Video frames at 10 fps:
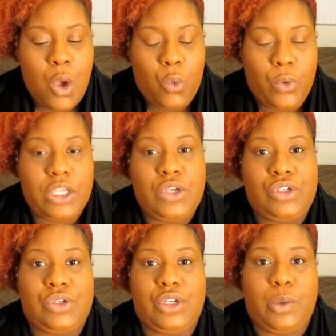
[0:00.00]
When you
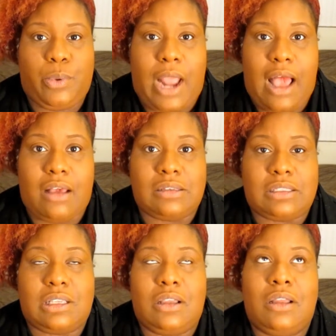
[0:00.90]
do your
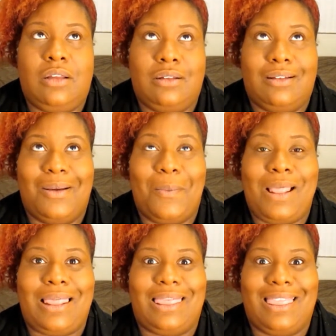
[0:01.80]
brows,
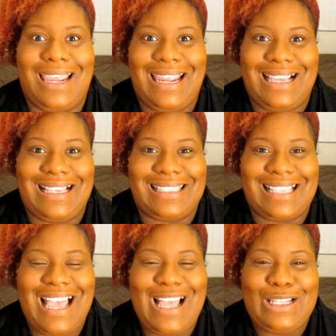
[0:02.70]
please
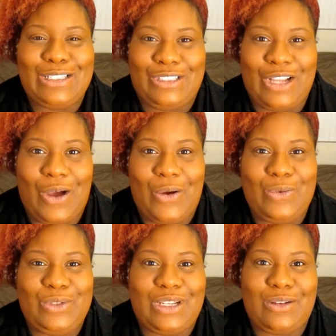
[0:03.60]

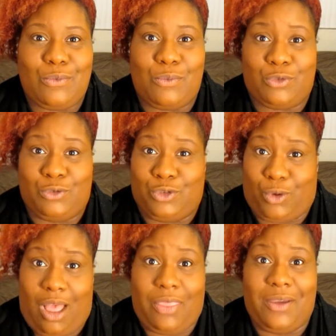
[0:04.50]
don't
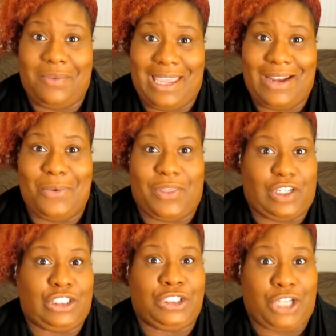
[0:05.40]
draw them in with
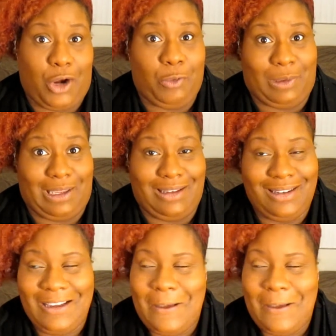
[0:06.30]
a Sharpie.